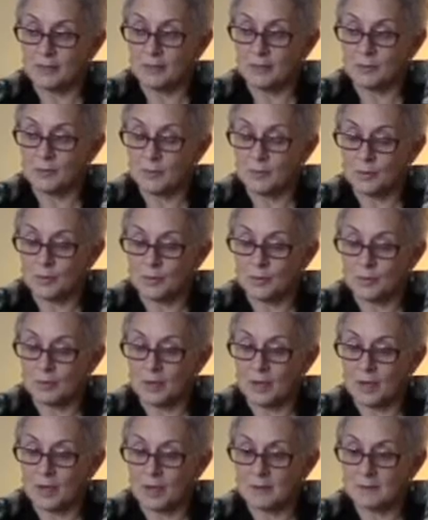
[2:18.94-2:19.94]
the New York
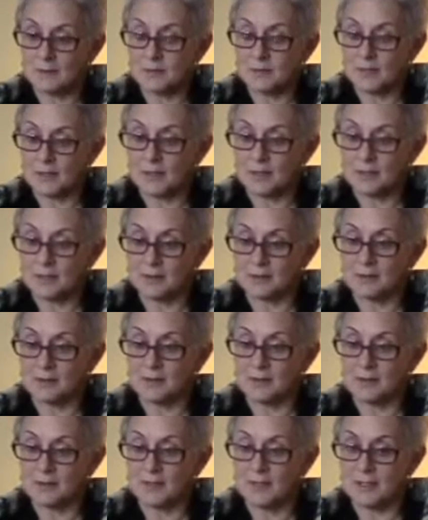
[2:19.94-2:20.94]
Times
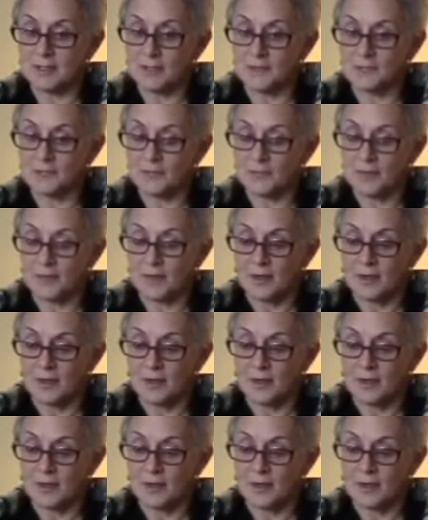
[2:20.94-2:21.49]
regularly